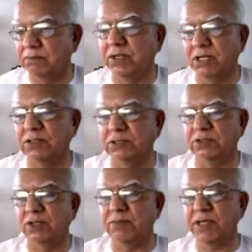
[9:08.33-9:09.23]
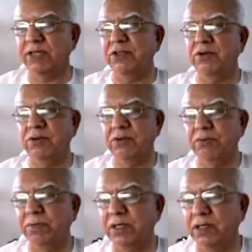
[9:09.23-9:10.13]
Because you are making your own
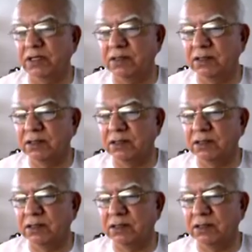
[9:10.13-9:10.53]
opinion.